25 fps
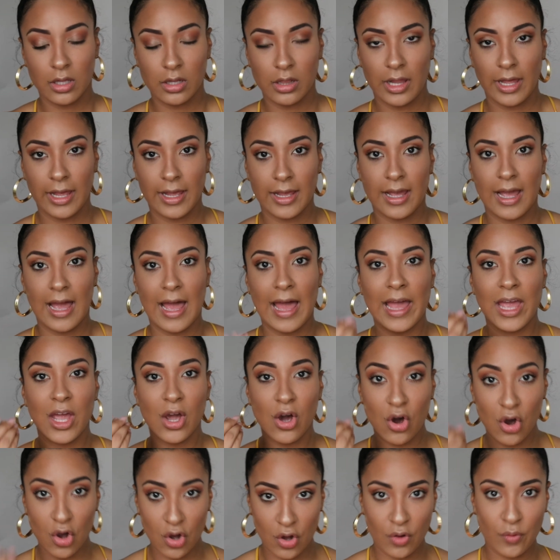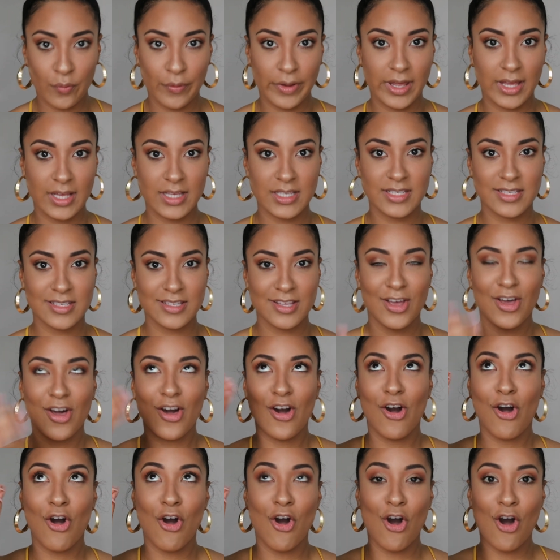Like, I always
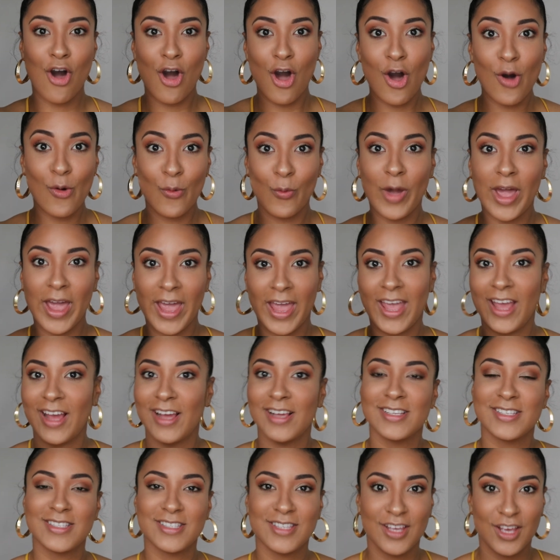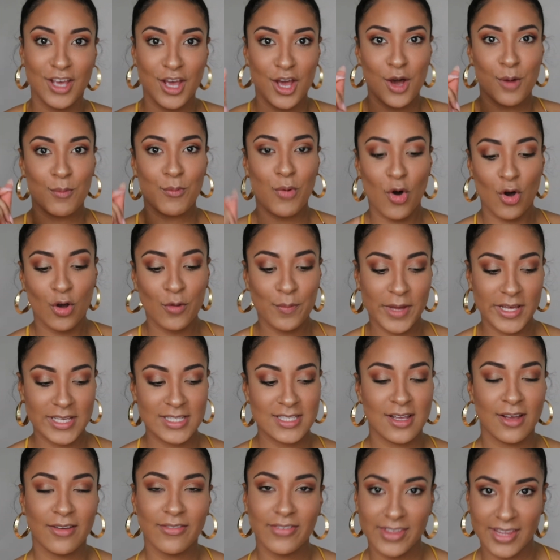poke
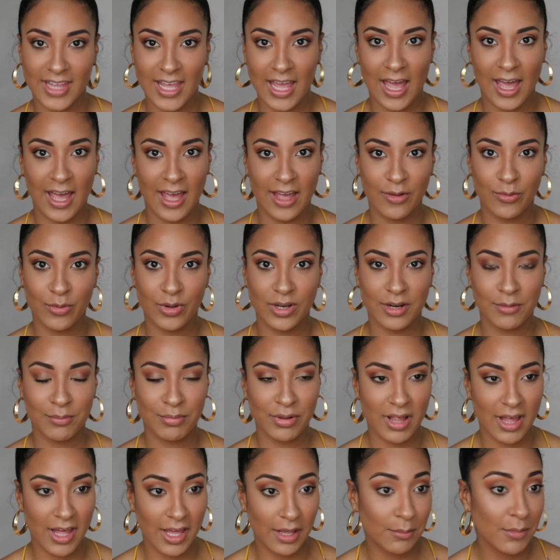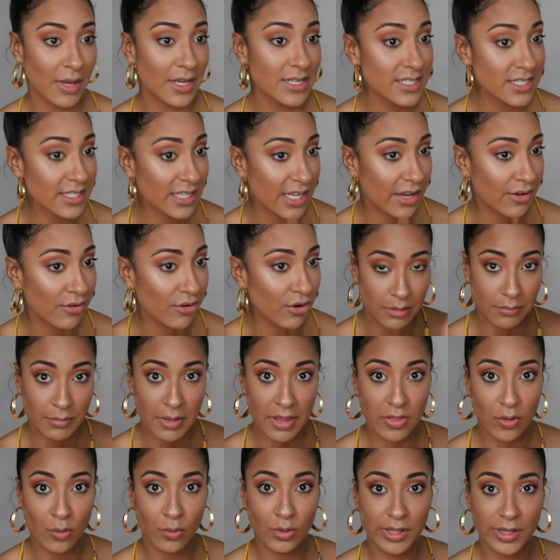myself in the eye when applying mascara. Am
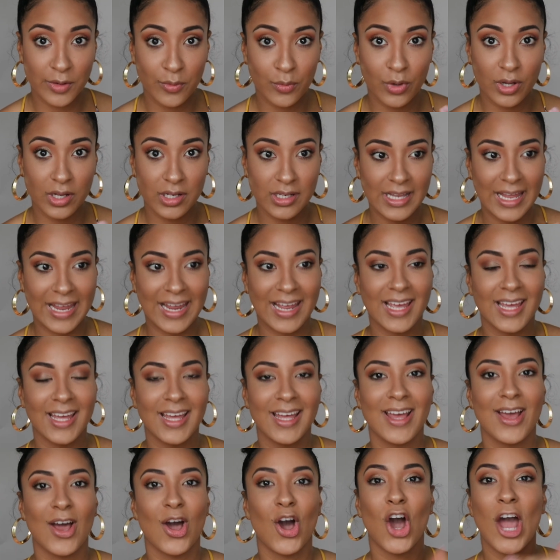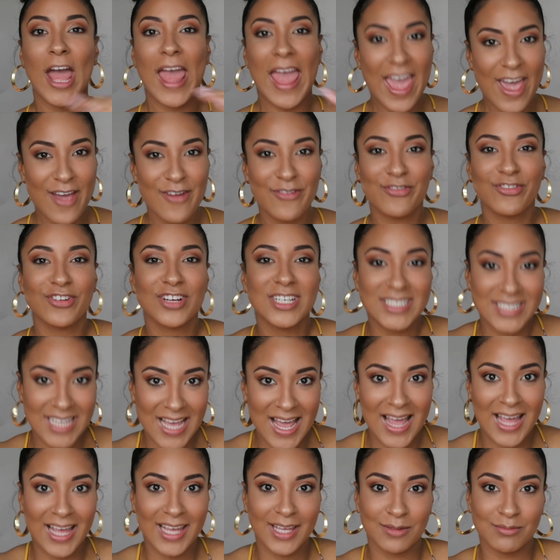I the only one? Like, every
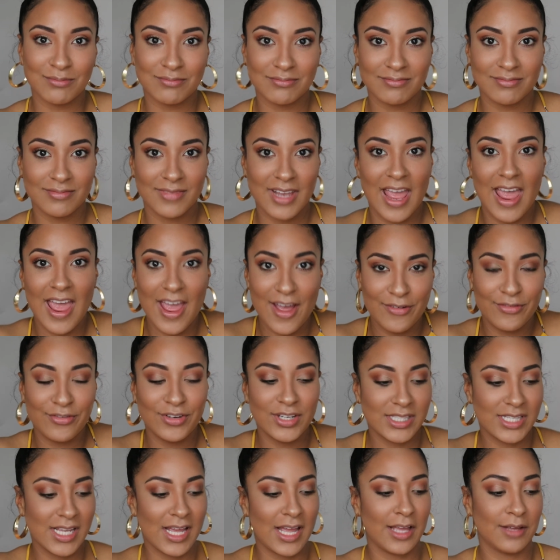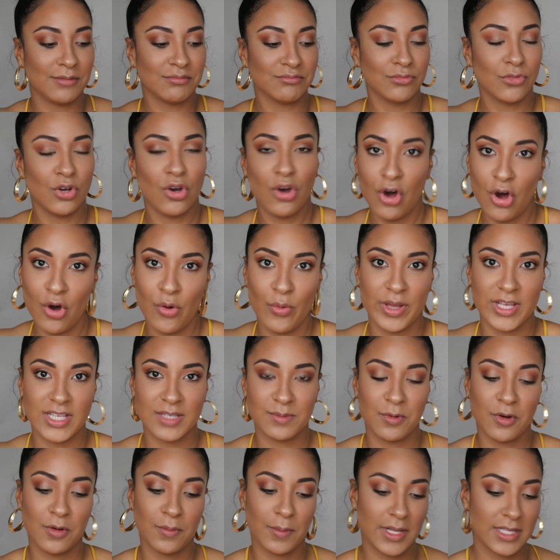time, always
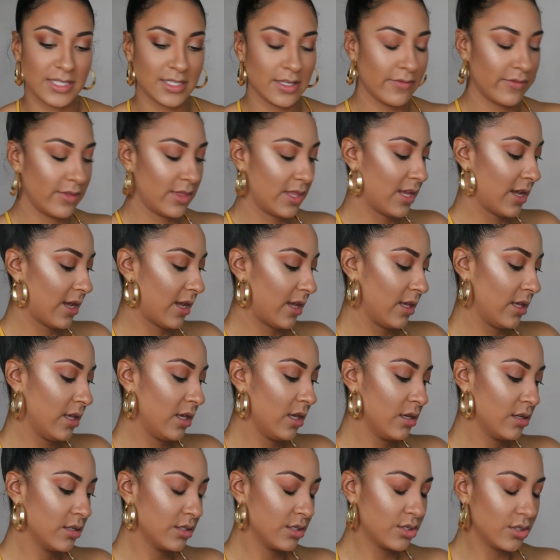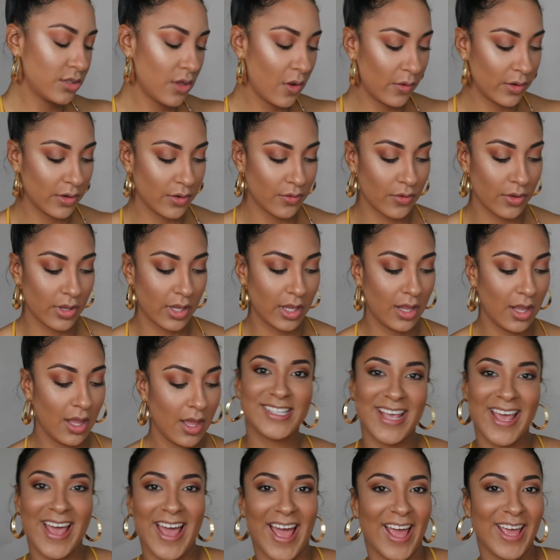poke myself in the eye. So annoying.
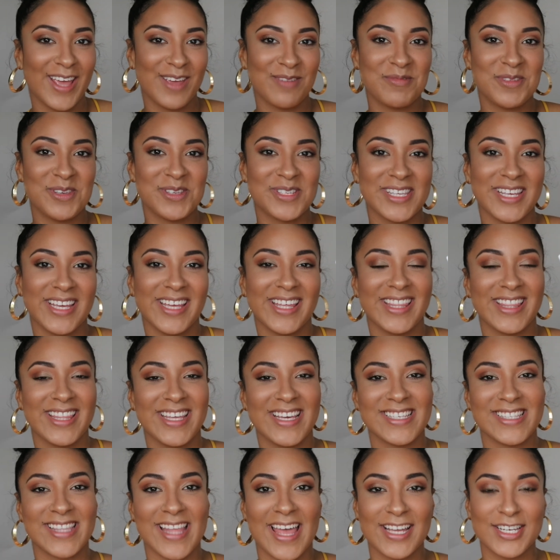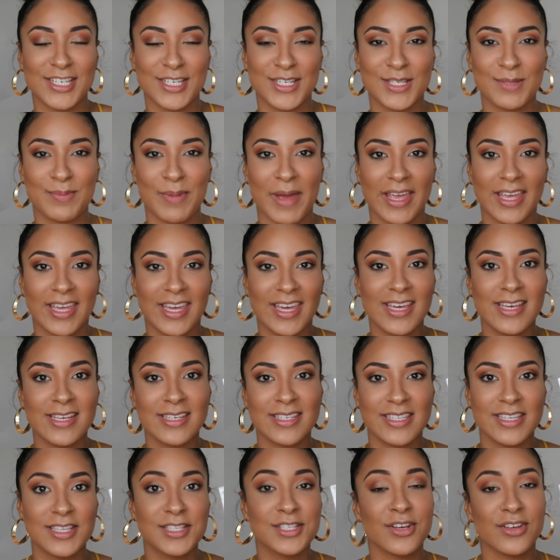I am using these lashes by
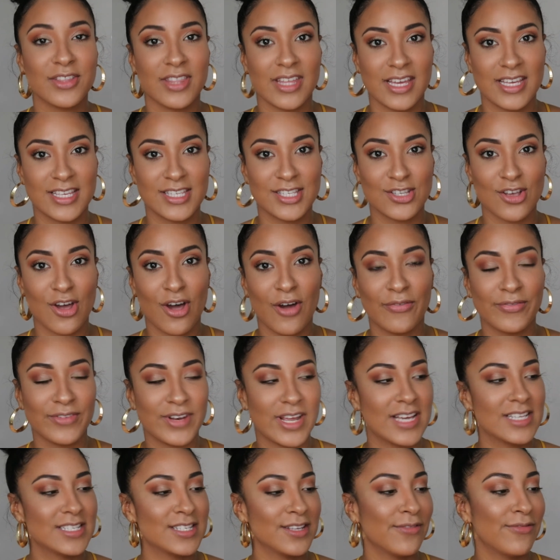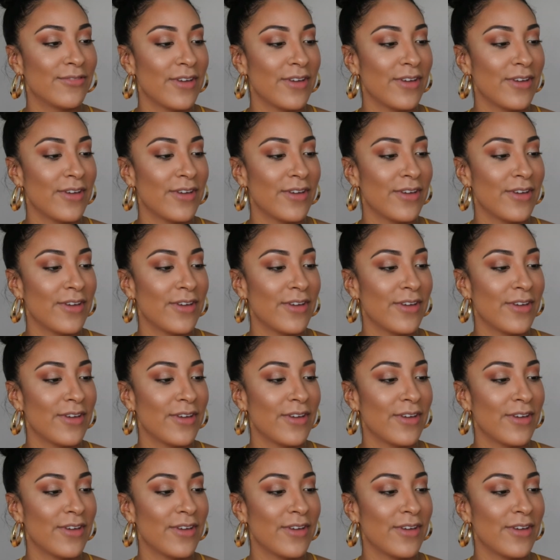Kiss. These are the soft as a